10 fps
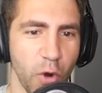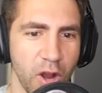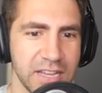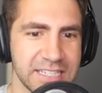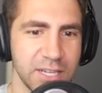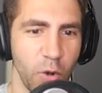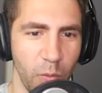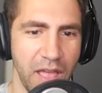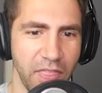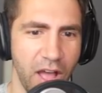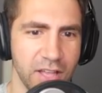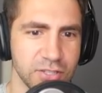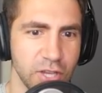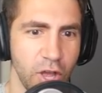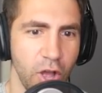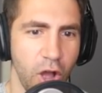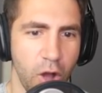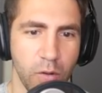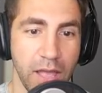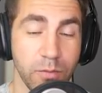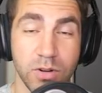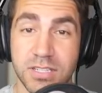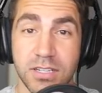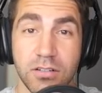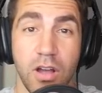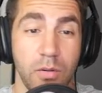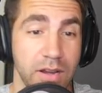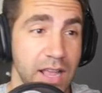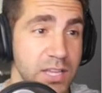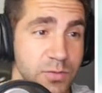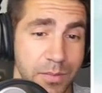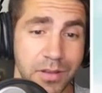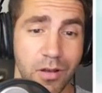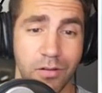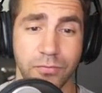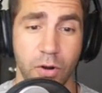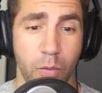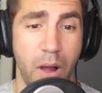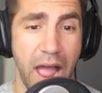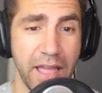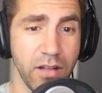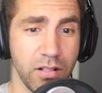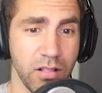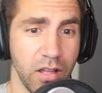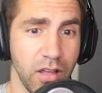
Frog is still with us. Okay, we're still going. Guys, we've been going for a while.